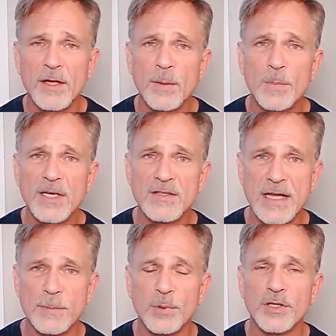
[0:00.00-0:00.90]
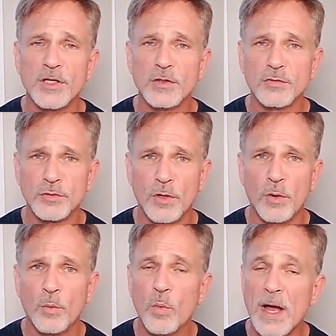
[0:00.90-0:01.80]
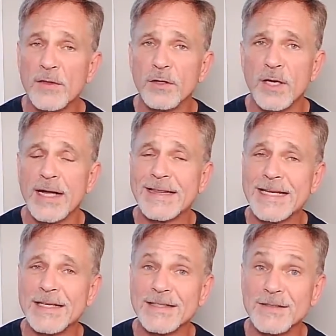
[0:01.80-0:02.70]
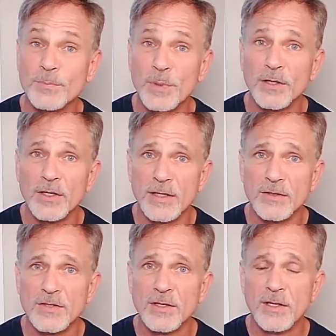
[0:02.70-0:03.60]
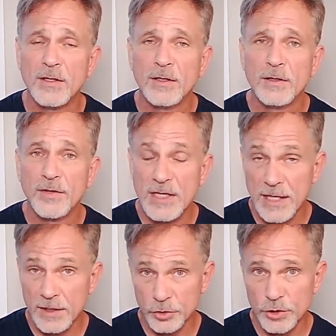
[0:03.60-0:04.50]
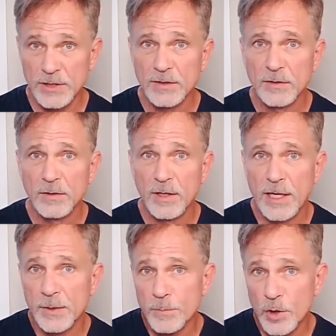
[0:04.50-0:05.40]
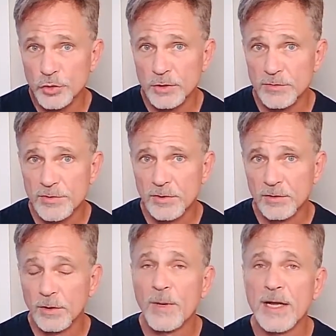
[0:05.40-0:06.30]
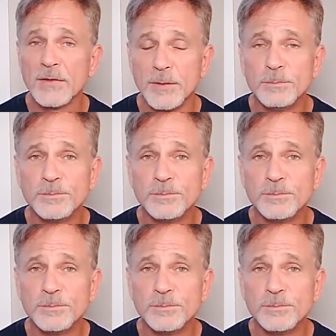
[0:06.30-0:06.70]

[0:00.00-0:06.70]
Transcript: but is able to control whether or not they experience the energy and emotions around them.